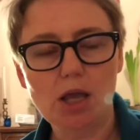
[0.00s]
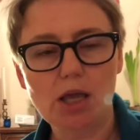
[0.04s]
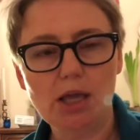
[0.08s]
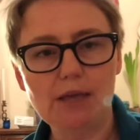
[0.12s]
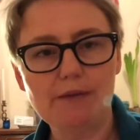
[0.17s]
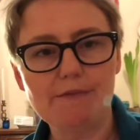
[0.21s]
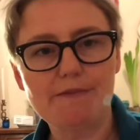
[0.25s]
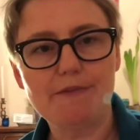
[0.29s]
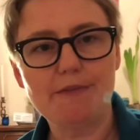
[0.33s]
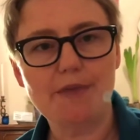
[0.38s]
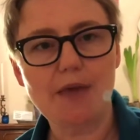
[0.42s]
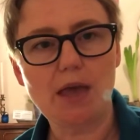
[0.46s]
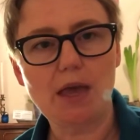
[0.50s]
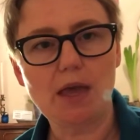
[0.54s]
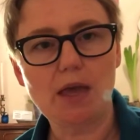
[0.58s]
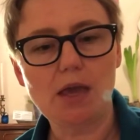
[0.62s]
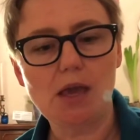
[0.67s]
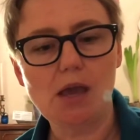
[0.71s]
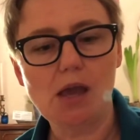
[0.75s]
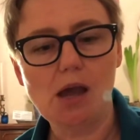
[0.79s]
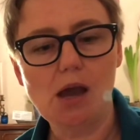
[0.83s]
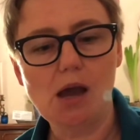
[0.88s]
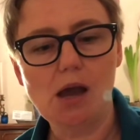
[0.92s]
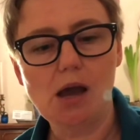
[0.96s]
If
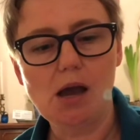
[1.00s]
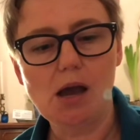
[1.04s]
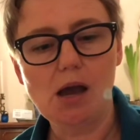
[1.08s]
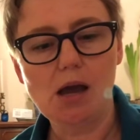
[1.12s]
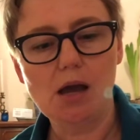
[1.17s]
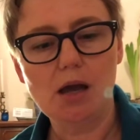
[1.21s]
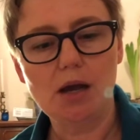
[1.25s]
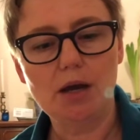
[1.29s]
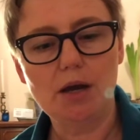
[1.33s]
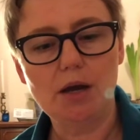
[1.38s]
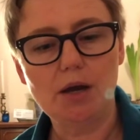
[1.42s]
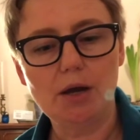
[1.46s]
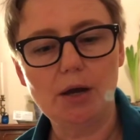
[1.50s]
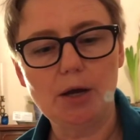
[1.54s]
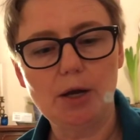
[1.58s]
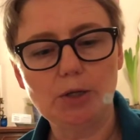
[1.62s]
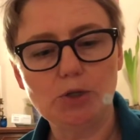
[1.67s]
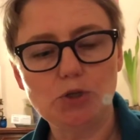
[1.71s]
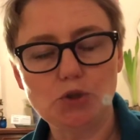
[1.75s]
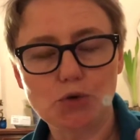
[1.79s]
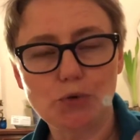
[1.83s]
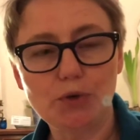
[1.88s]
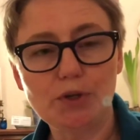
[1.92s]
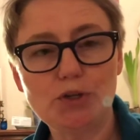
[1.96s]
they
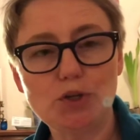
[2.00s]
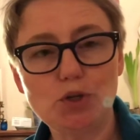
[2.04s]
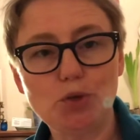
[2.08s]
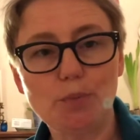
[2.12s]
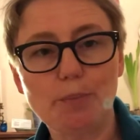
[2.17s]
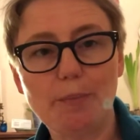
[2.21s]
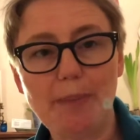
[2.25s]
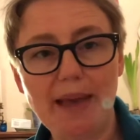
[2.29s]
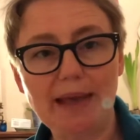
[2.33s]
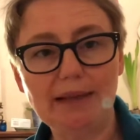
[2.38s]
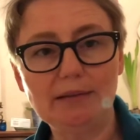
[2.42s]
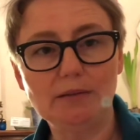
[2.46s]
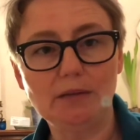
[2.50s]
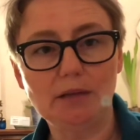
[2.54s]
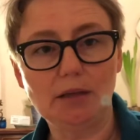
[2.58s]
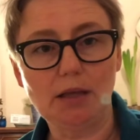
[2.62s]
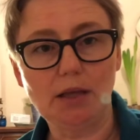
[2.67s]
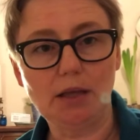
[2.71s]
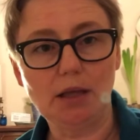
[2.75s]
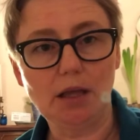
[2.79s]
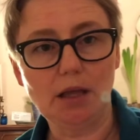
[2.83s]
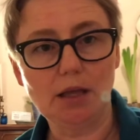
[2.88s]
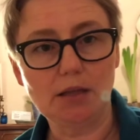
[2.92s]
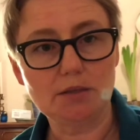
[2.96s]
treat you
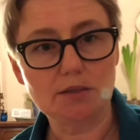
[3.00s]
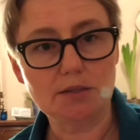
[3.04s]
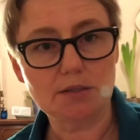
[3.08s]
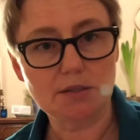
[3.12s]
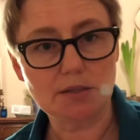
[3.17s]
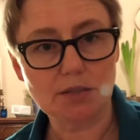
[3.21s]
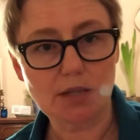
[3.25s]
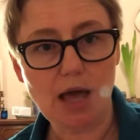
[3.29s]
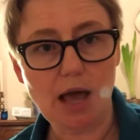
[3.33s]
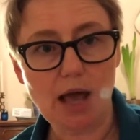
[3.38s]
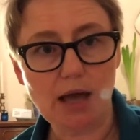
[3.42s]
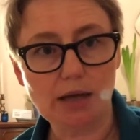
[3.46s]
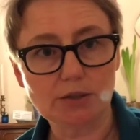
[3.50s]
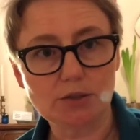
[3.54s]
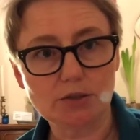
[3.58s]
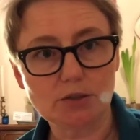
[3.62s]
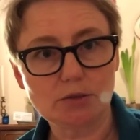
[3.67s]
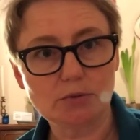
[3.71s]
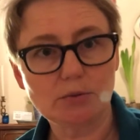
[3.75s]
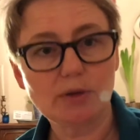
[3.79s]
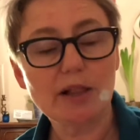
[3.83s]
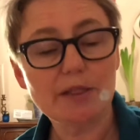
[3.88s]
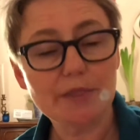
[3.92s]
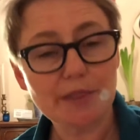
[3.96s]
badly, it's not,
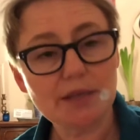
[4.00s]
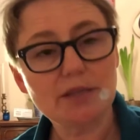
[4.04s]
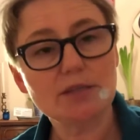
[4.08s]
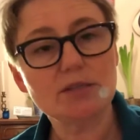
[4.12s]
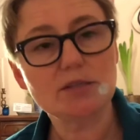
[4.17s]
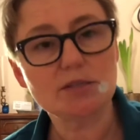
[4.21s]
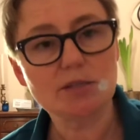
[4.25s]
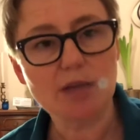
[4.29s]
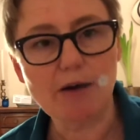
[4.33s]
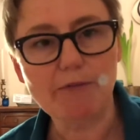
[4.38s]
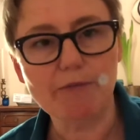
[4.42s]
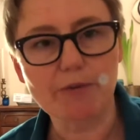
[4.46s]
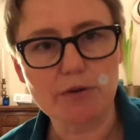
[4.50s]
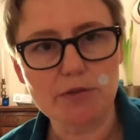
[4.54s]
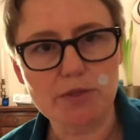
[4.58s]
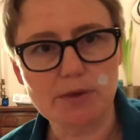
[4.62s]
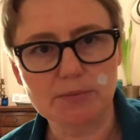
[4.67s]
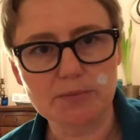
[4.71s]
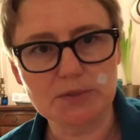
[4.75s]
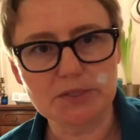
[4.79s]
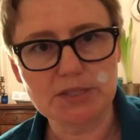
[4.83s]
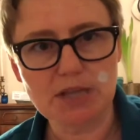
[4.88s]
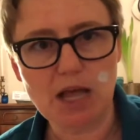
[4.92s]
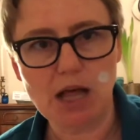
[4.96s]
well, they suffer
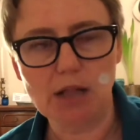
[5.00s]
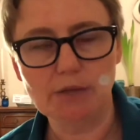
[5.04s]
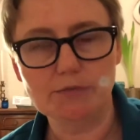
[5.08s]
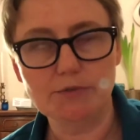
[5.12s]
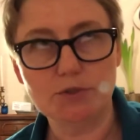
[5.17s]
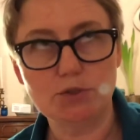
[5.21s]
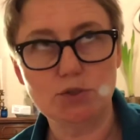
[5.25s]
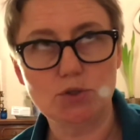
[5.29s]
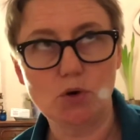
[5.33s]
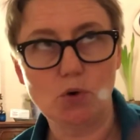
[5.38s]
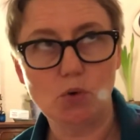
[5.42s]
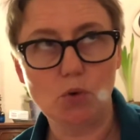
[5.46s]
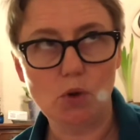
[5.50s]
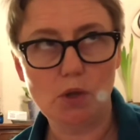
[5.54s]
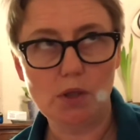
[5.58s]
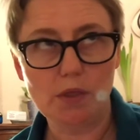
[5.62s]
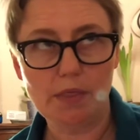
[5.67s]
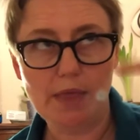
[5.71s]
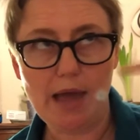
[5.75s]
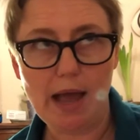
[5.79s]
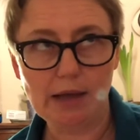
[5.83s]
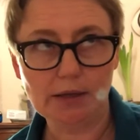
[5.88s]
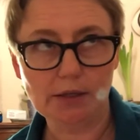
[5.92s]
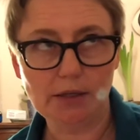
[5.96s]
themselves, so
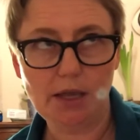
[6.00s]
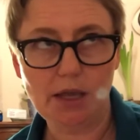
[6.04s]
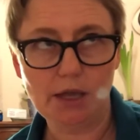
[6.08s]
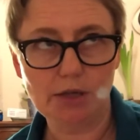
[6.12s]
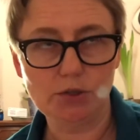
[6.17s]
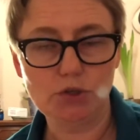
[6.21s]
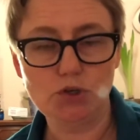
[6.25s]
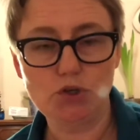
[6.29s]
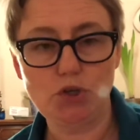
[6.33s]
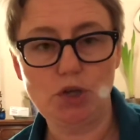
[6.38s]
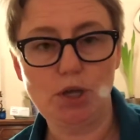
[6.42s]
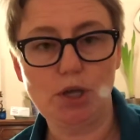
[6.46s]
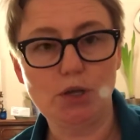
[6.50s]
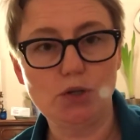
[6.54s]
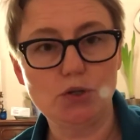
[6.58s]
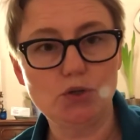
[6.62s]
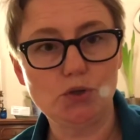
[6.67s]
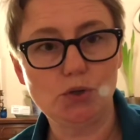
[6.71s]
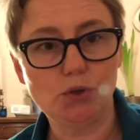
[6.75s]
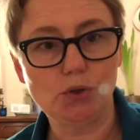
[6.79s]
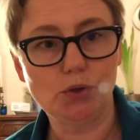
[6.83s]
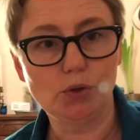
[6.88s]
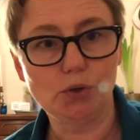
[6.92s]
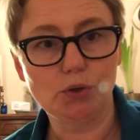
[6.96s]
that can
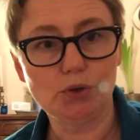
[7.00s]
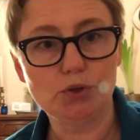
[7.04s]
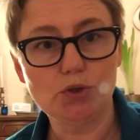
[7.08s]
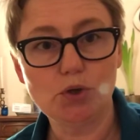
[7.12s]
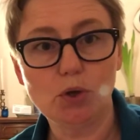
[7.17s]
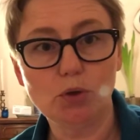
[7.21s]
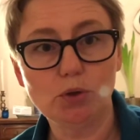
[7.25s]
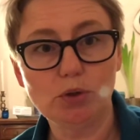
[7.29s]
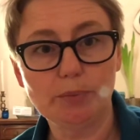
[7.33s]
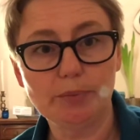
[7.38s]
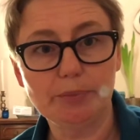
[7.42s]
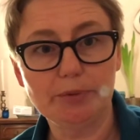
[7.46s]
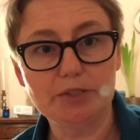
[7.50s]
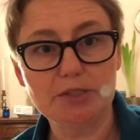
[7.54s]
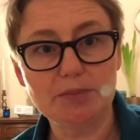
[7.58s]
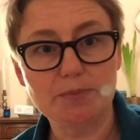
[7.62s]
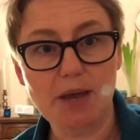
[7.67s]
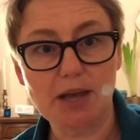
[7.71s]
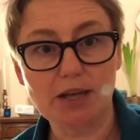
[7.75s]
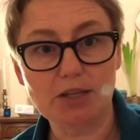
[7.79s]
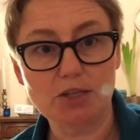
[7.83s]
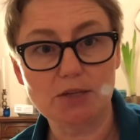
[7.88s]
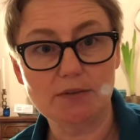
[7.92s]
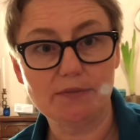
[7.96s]
change your total
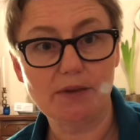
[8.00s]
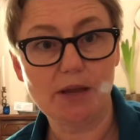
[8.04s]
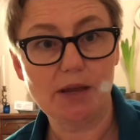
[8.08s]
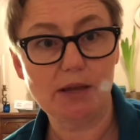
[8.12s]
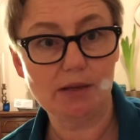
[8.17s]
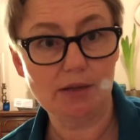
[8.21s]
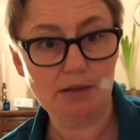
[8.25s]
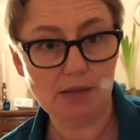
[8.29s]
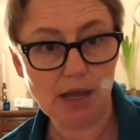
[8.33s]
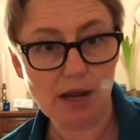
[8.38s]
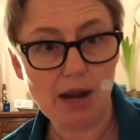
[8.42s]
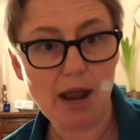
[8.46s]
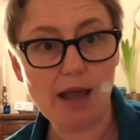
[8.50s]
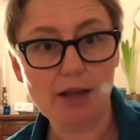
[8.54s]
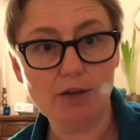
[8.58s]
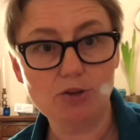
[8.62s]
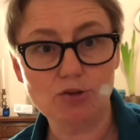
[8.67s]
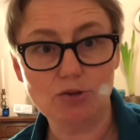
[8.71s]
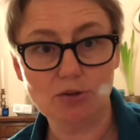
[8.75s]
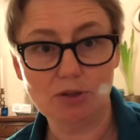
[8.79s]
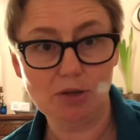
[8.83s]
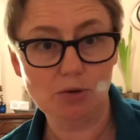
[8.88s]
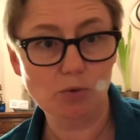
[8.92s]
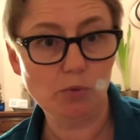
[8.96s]
perspective, and that
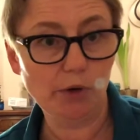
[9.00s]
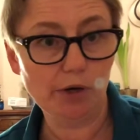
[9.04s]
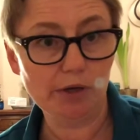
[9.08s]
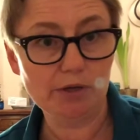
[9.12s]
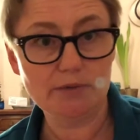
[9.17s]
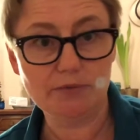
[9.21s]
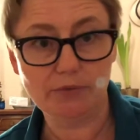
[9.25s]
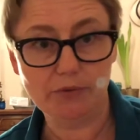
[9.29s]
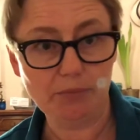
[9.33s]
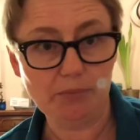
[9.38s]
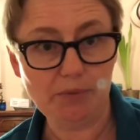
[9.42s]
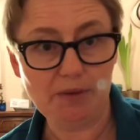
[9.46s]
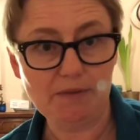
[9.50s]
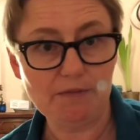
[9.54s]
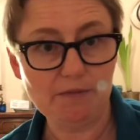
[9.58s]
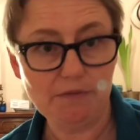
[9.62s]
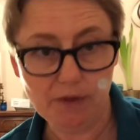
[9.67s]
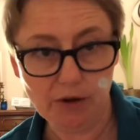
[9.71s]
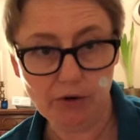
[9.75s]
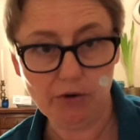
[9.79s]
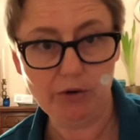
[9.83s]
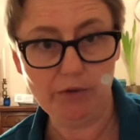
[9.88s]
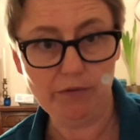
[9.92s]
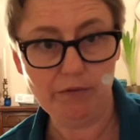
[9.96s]
actually works for me
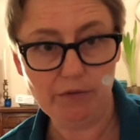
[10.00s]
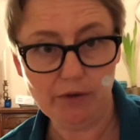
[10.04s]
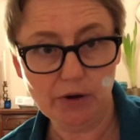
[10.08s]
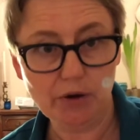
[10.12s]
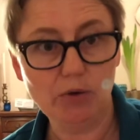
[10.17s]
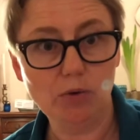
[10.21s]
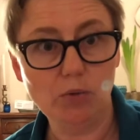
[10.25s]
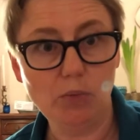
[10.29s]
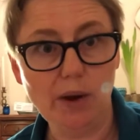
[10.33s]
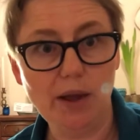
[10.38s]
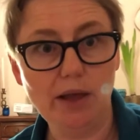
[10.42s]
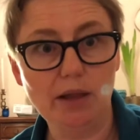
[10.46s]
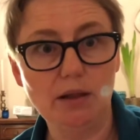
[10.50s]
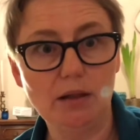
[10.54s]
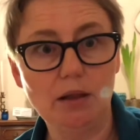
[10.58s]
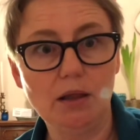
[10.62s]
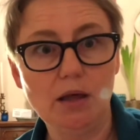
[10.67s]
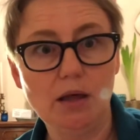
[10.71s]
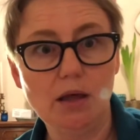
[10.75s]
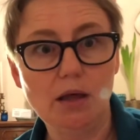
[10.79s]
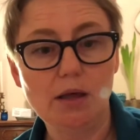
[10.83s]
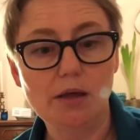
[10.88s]
very, very well.